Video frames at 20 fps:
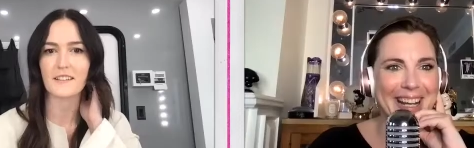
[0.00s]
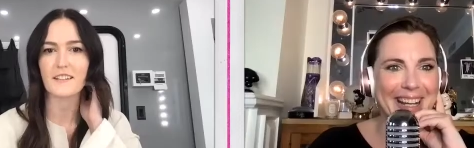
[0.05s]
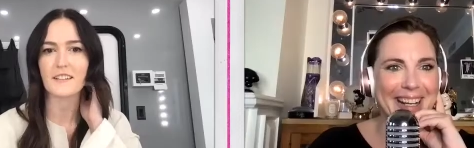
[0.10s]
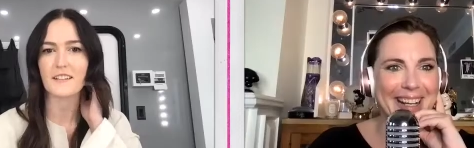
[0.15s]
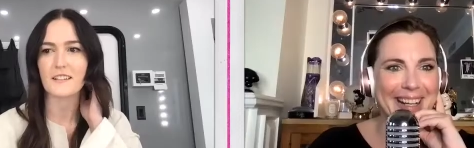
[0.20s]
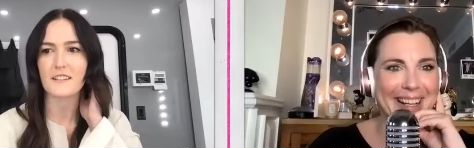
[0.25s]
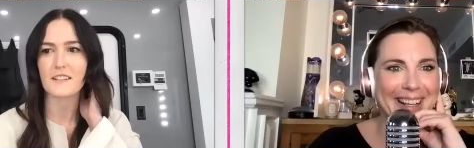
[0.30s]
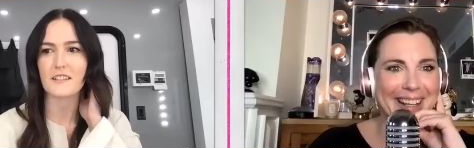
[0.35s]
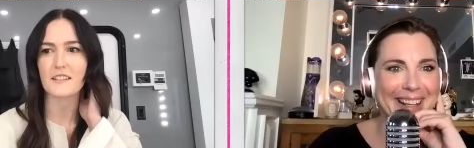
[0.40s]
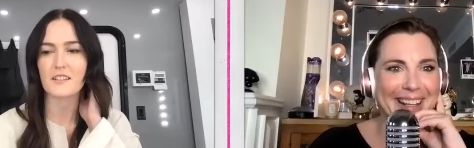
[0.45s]

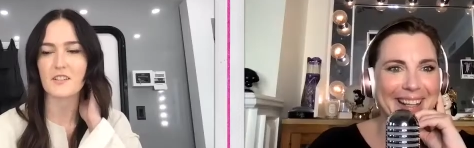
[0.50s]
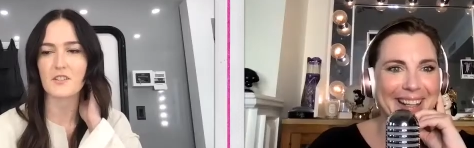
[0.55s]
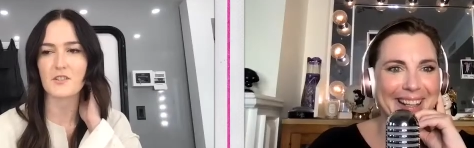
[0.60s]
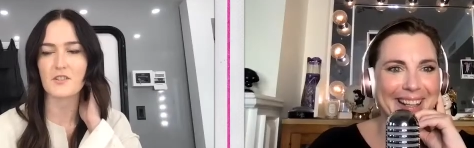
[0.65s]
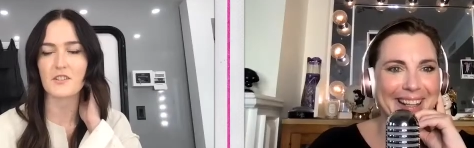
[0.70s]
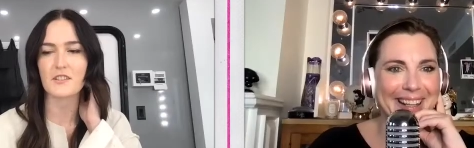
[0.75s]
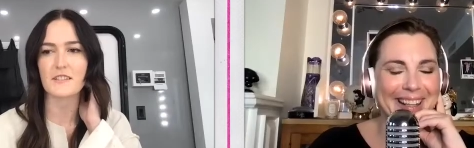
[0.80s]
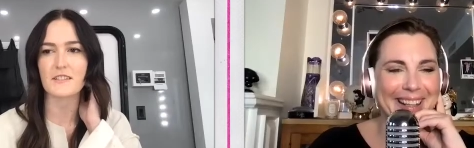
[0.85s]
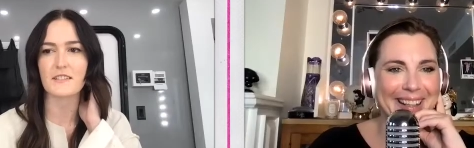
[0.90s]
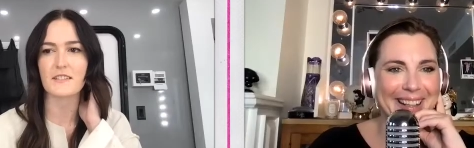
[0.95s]
Speaker 1: Great. then
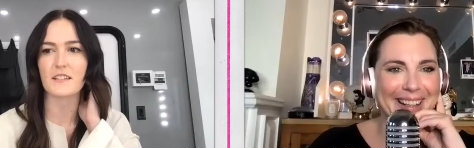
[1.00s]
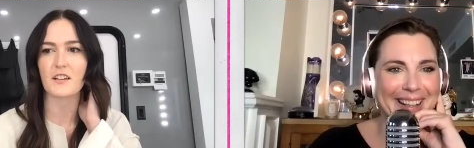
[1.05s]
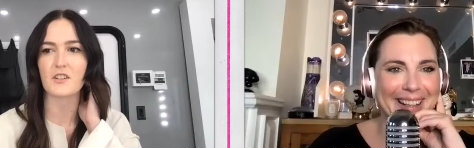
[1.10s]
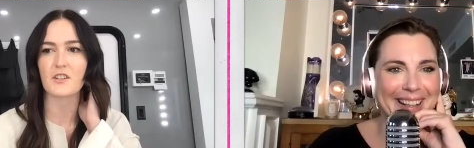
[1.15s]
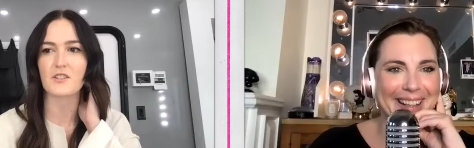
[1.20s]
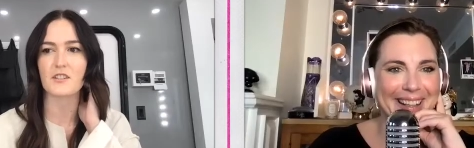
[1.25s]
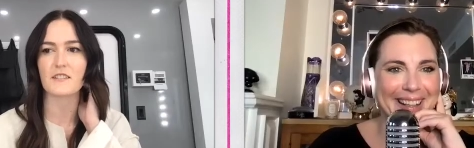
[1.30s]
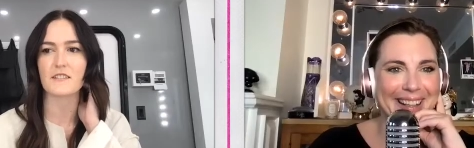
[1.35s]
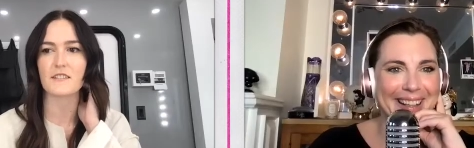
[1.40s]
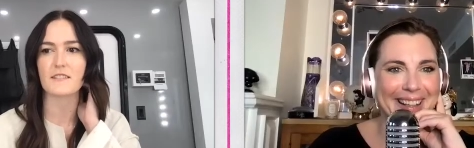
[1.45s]

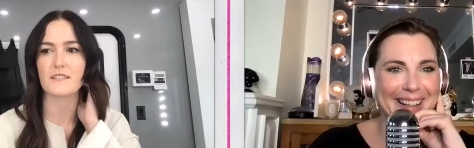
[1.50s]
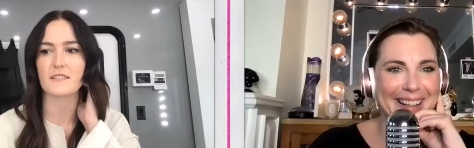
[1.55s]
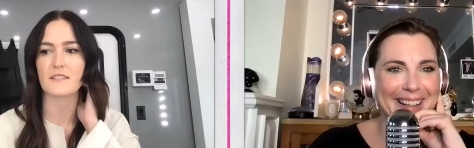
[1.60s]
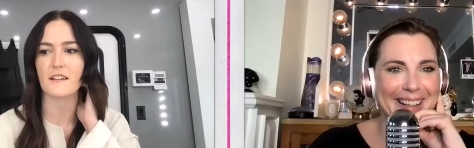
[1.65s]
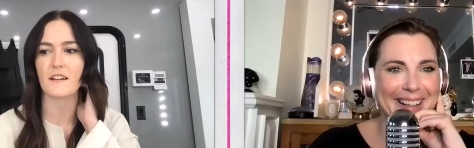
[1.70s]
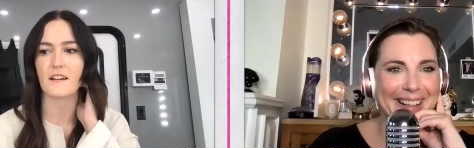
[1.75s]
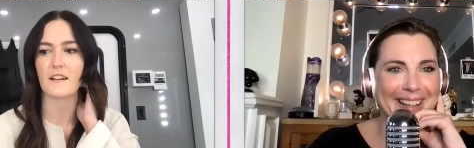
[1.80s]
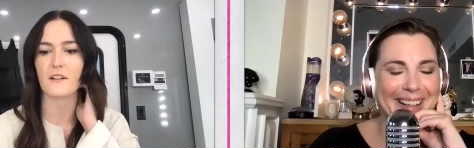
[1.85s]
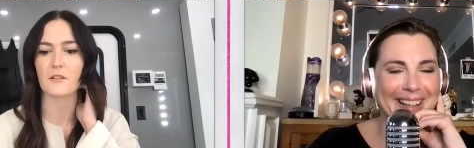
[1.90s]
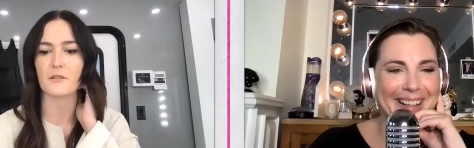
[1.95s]

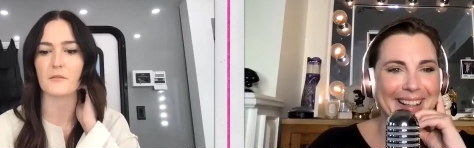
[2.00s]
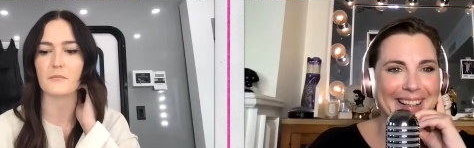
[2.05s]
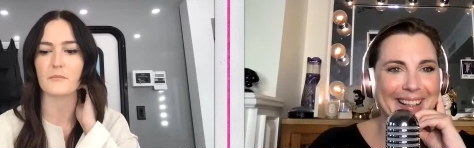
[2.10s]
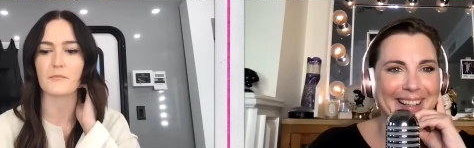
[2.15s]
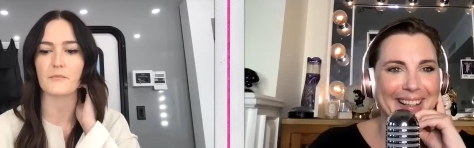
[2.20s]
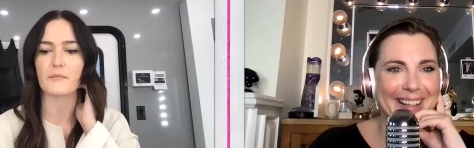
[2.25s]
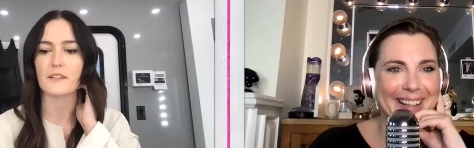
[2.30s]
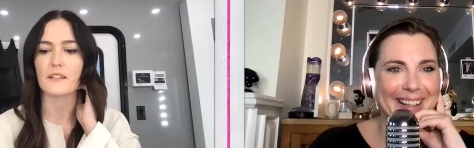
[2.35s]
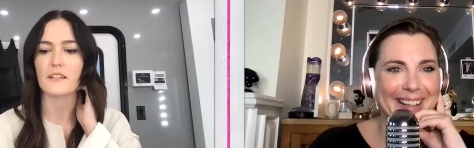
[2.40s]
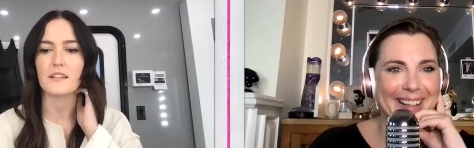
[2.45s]
discussions um,